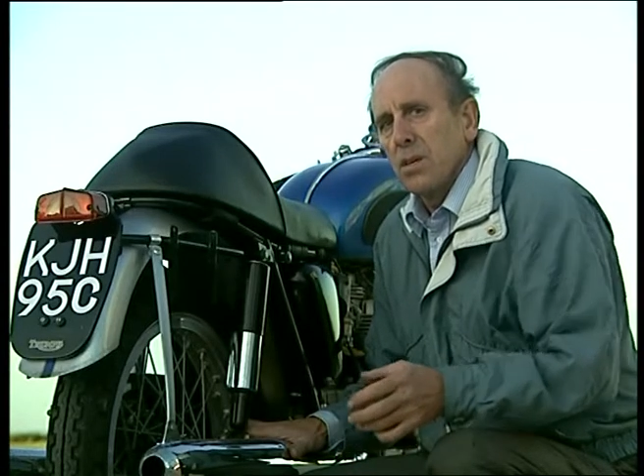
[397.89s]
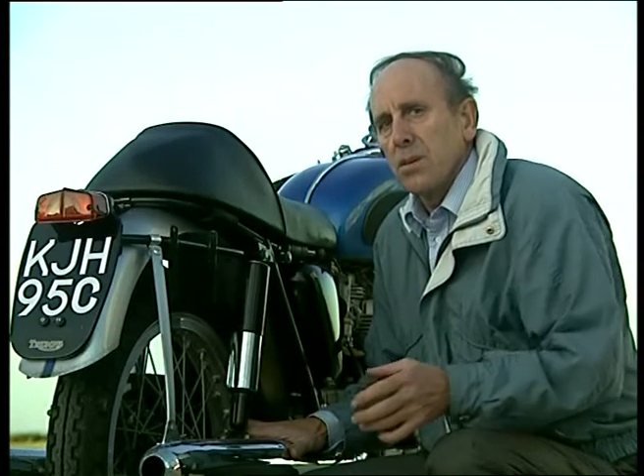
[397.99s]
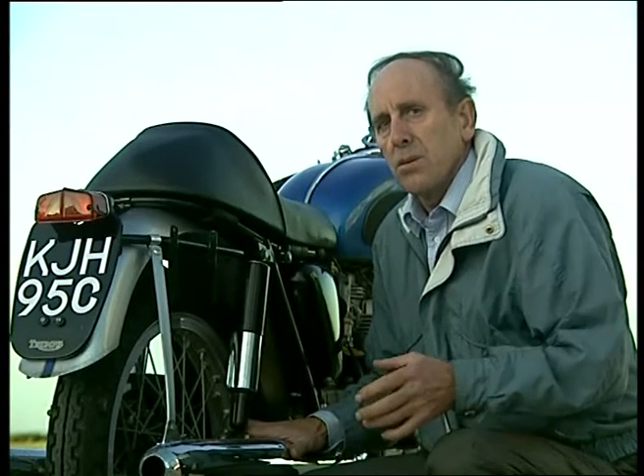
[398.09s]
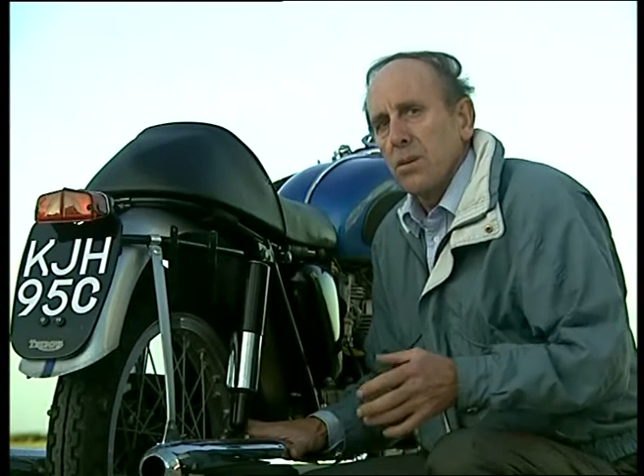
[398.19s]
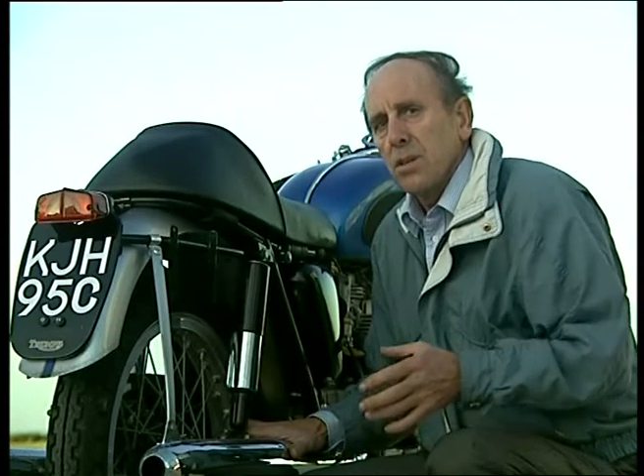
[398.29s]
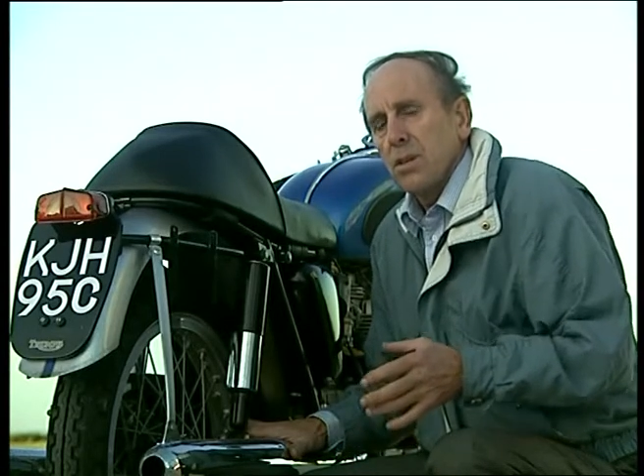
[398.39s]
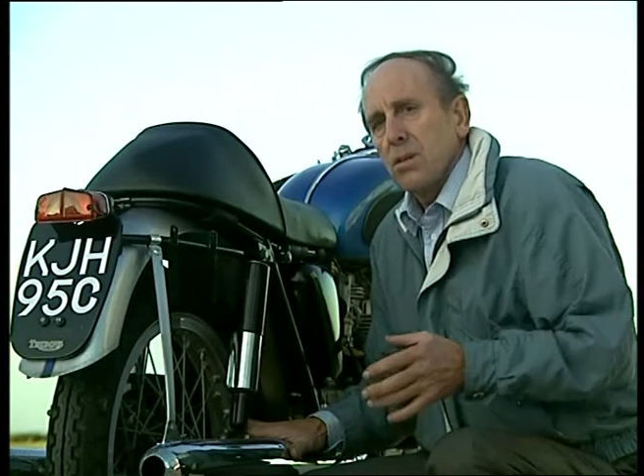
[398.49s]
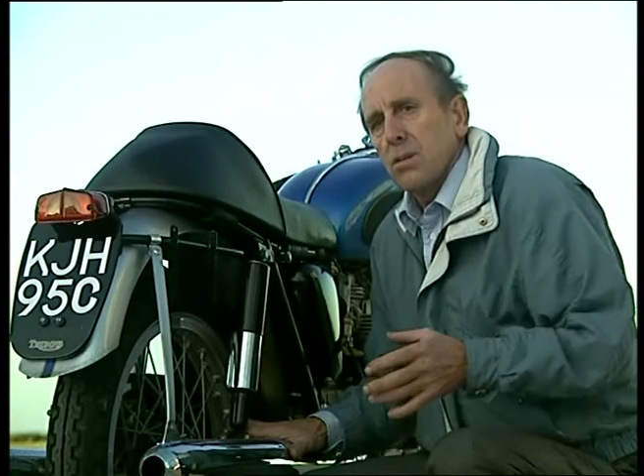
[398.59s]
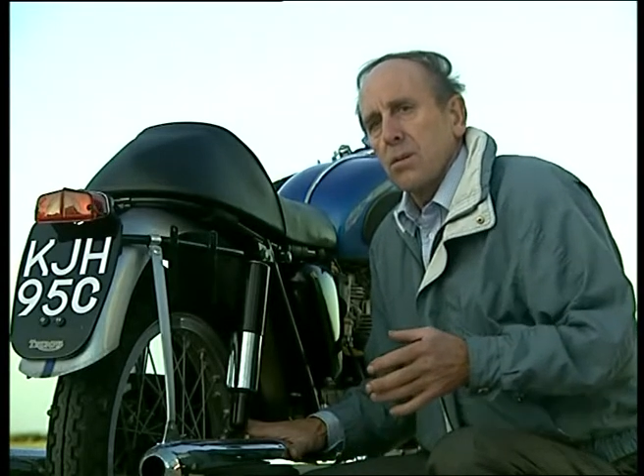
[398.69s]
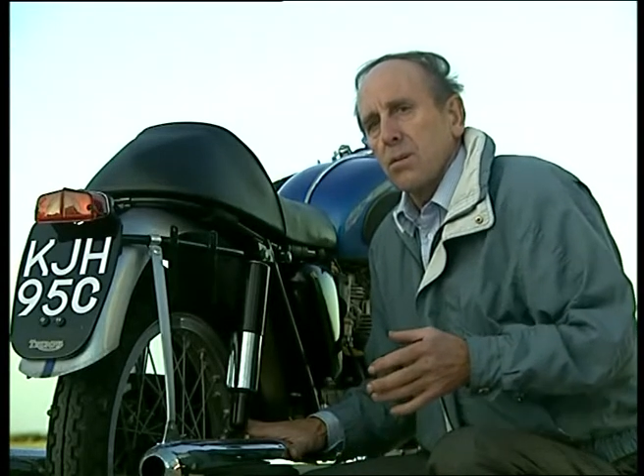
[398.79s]
you needed
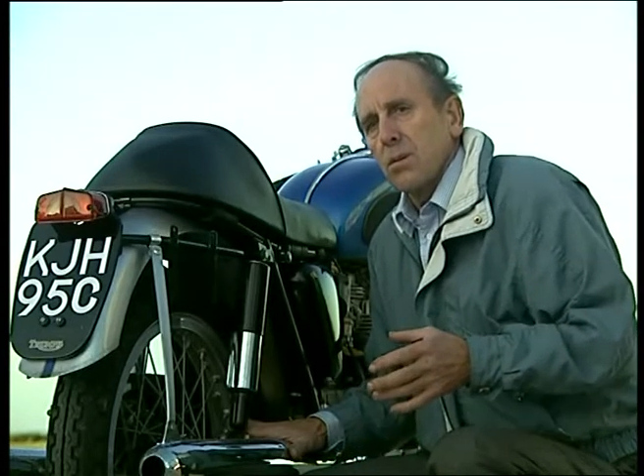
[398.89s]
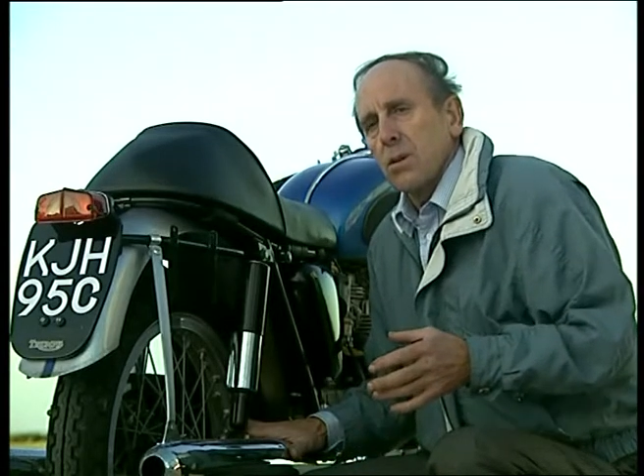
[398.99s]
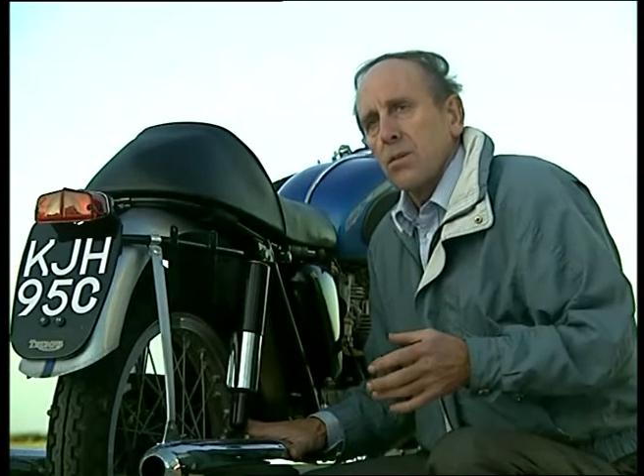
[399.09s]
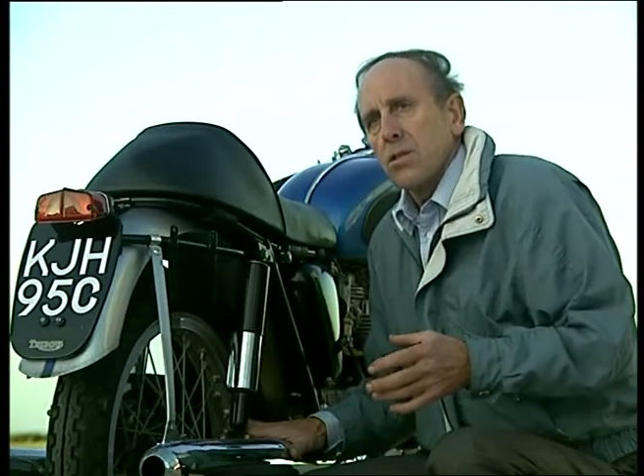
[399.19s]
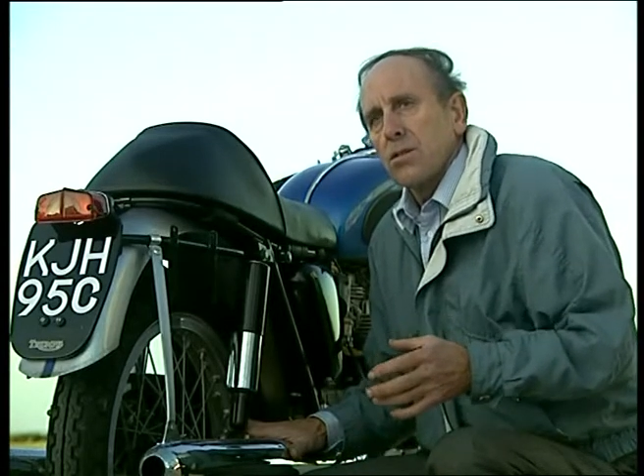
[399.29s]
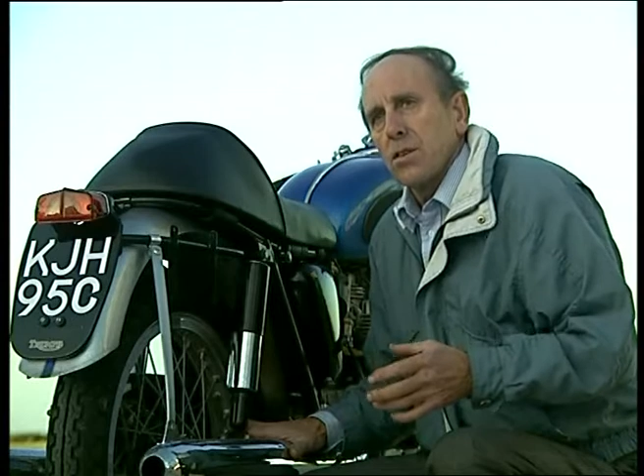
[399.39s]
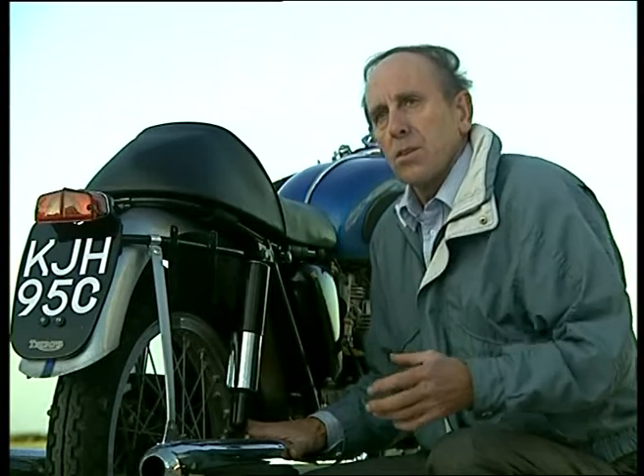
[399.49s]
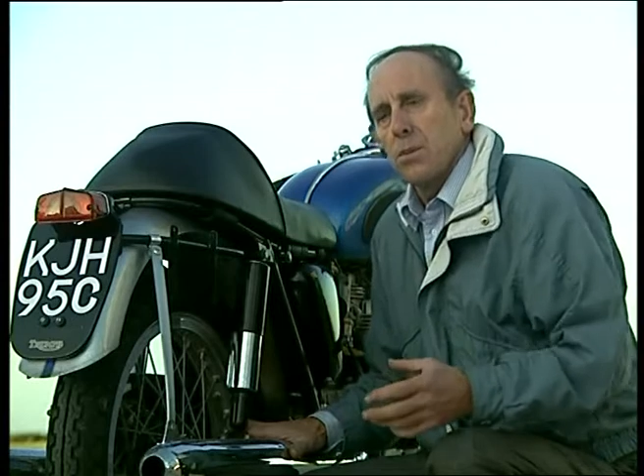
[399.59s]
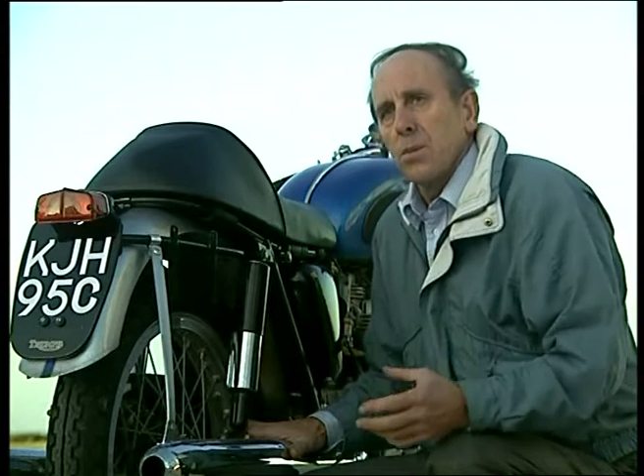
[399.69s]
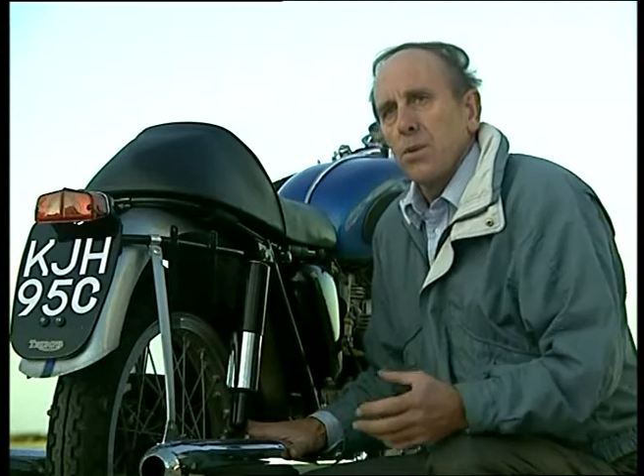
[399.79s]
quite a bit of strength
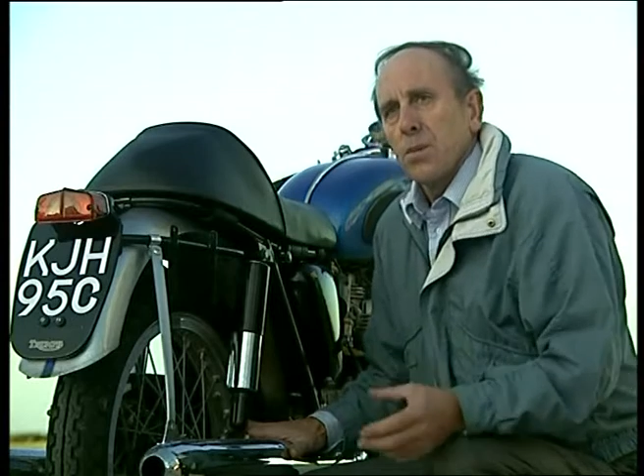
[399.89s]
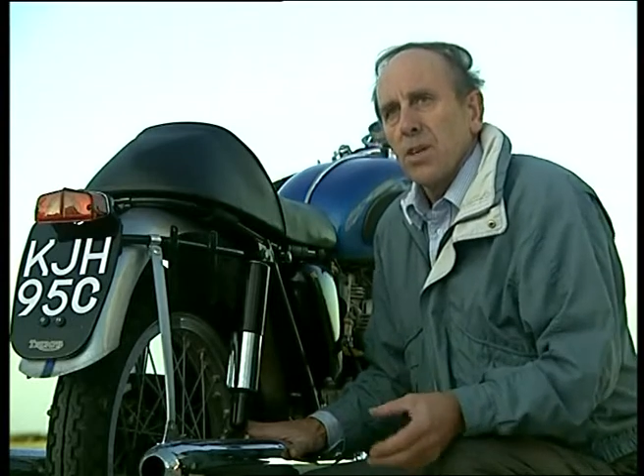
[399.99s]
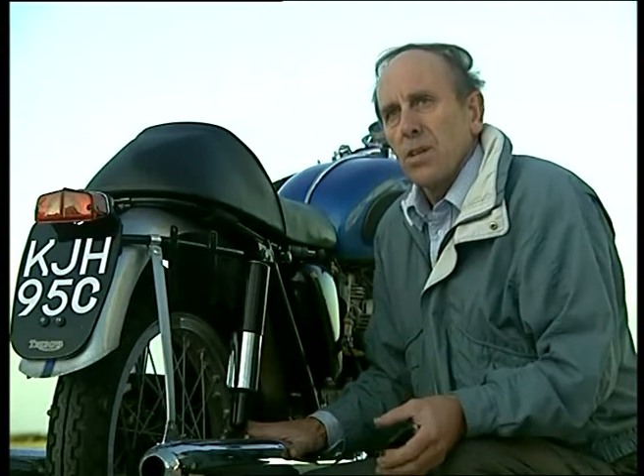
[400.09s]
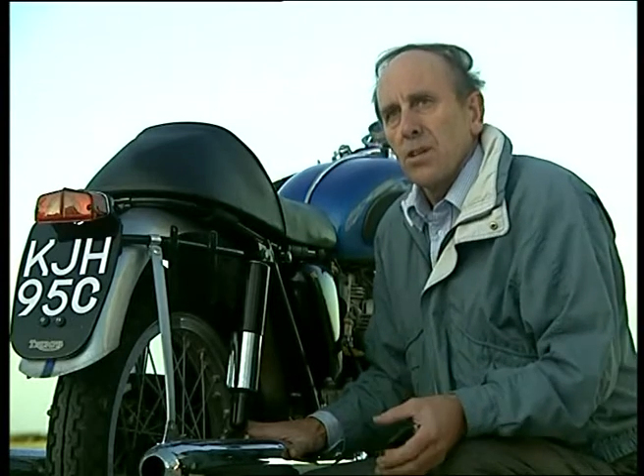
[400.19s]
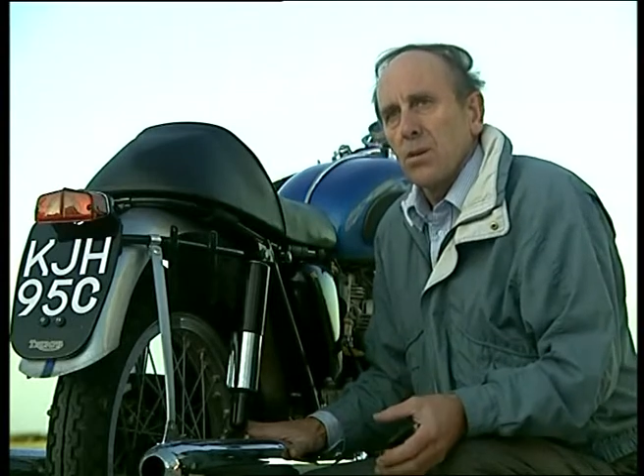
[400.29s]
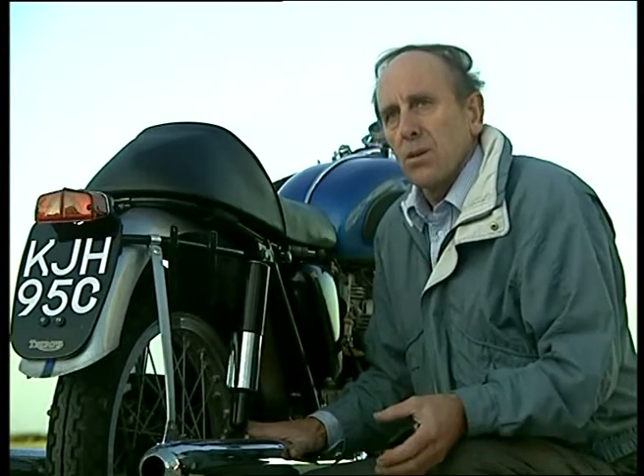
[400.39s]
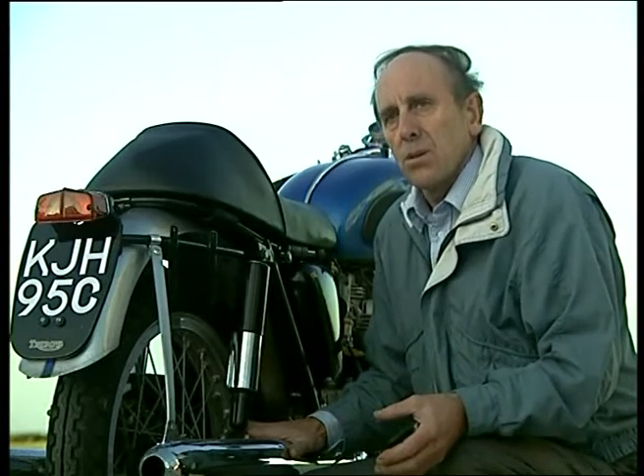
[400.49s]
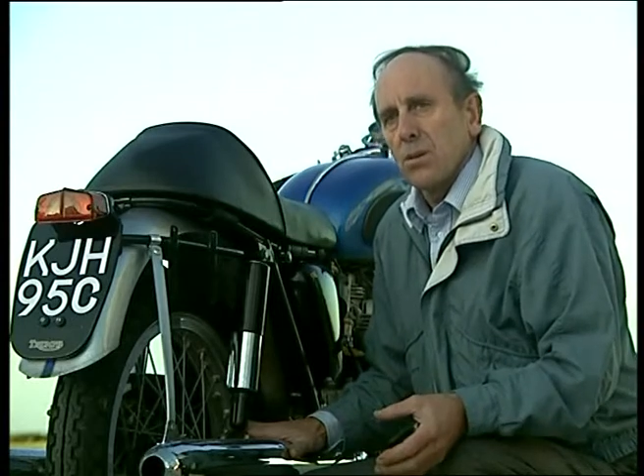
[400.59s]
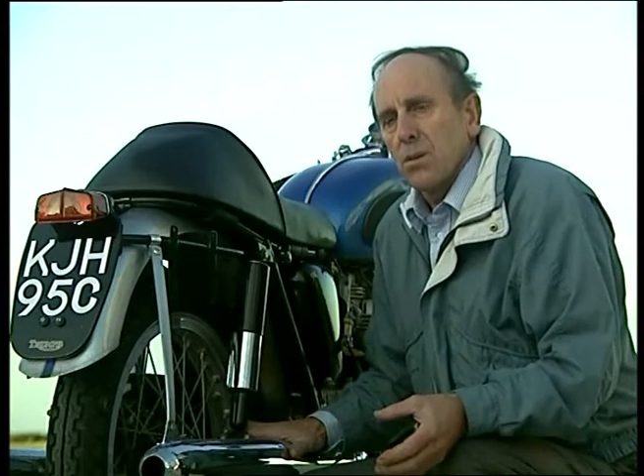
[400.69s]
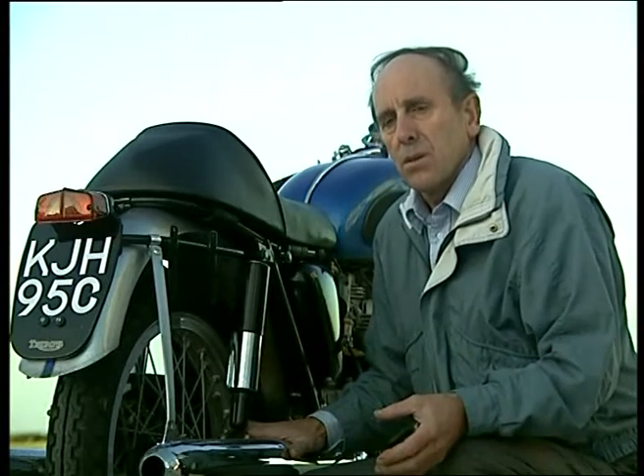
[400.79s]
to put them into a
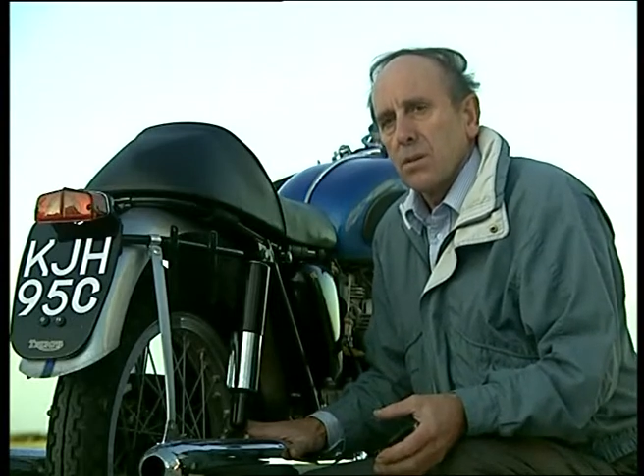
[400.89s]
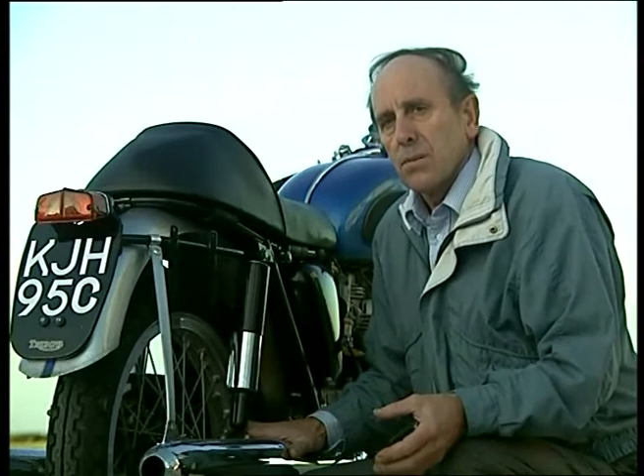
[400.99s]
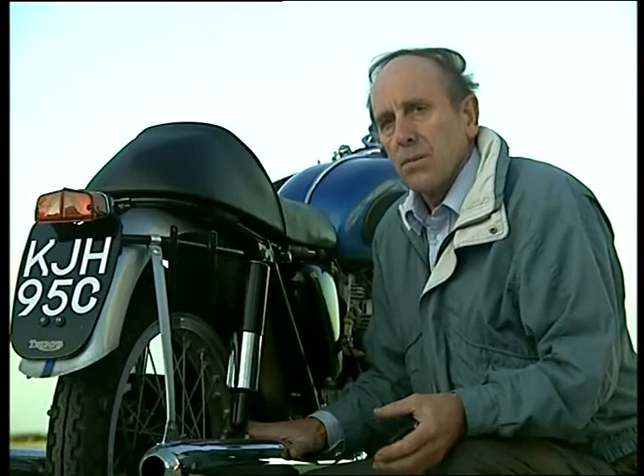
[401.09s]
corner